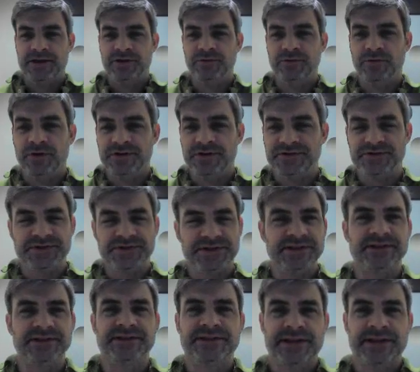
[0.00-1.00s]
You will also
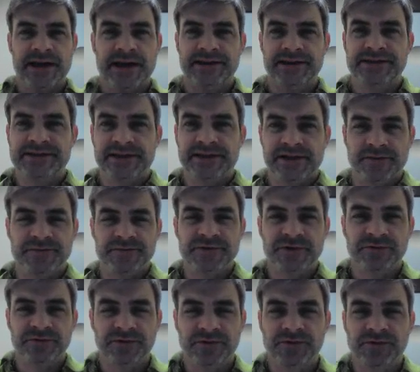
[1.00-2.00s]
see the status that comes
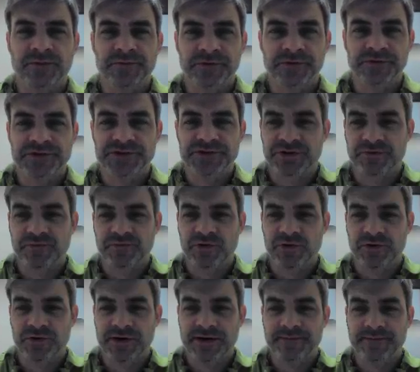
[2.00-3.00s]
over from the Lacert
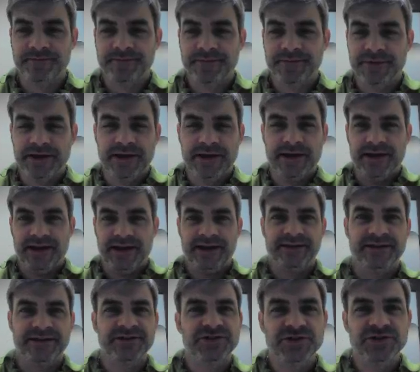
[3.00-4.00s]
program,
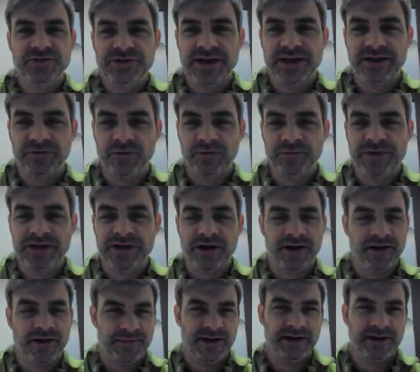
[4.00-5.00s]
and the due date will be
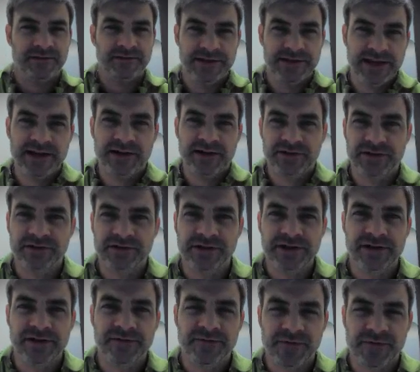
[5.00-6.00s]
automatically
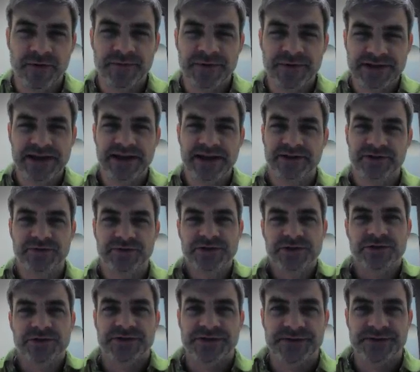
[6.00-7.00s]
calculated from the tax
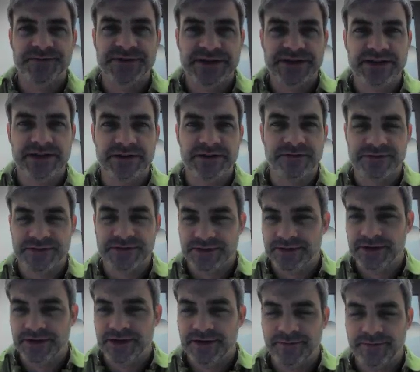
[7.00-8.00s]
returns themselves.
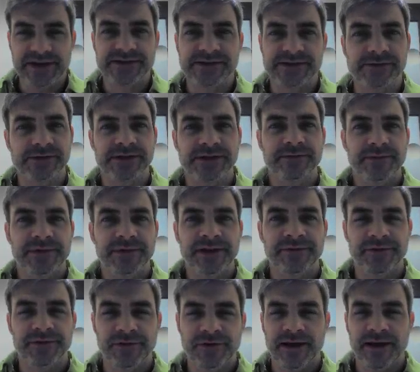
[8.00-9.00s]
Basically,
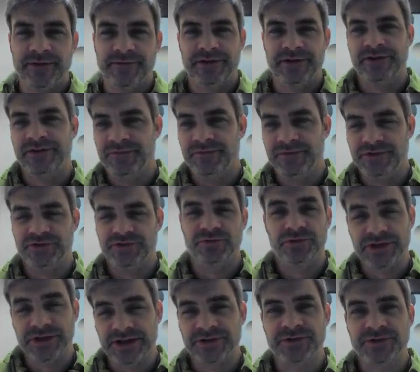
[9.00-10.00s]
if you have an individual
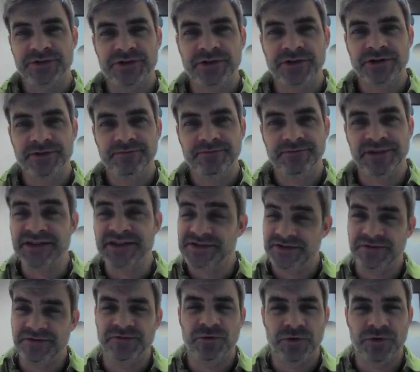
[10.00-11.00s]
tax return, it's
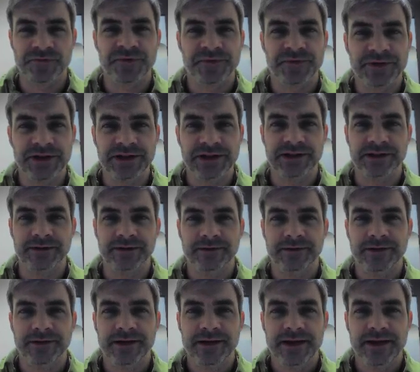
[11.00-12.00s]
due 4/15.
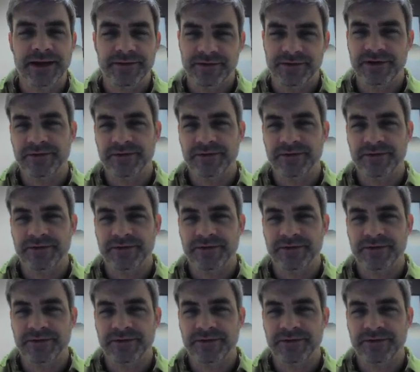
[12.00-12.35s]
If you